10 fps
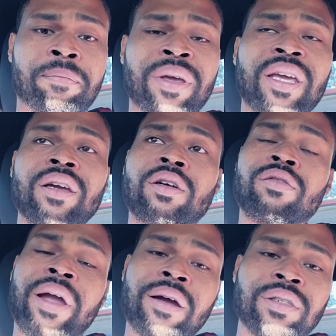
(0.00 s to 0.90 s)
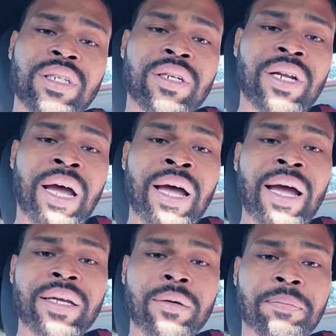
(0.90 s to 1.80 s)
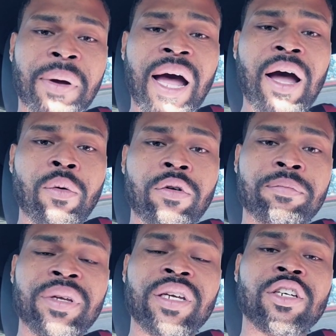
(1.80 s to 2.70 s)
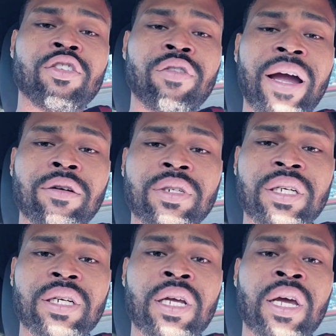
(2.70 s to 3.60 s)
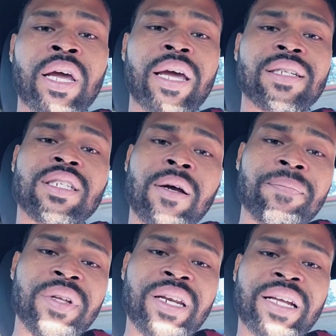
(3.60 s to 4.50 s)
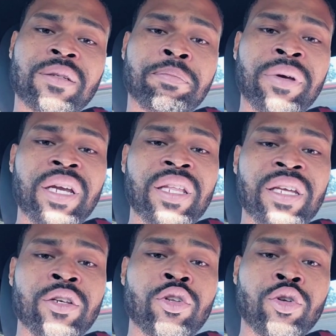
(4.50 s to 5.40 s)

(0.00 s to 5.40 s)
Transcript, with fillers: being grounded in a higher power, being grounded in something that's bigger than